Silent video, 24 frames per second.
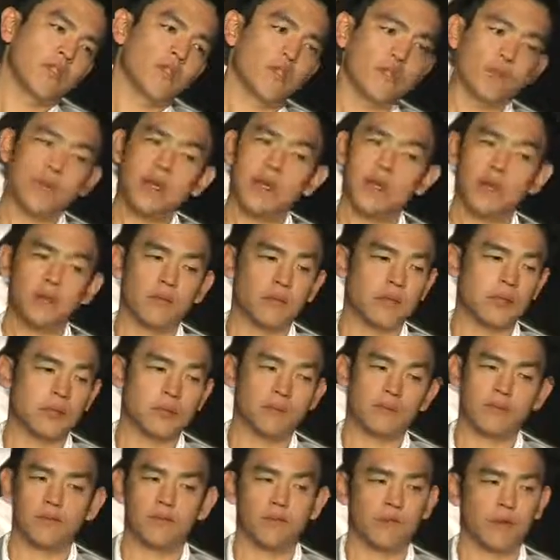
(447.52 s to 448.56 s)
For me, it
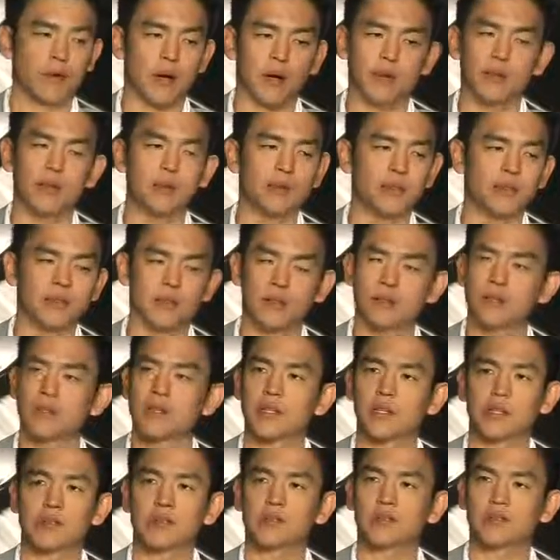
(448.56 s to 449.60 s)
was probably
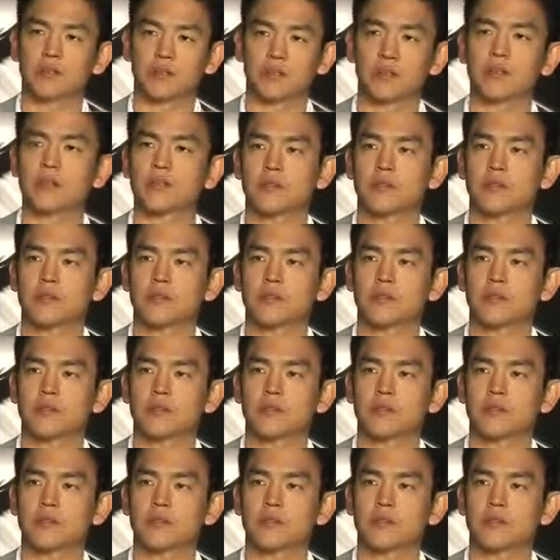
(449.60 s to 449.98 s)
learning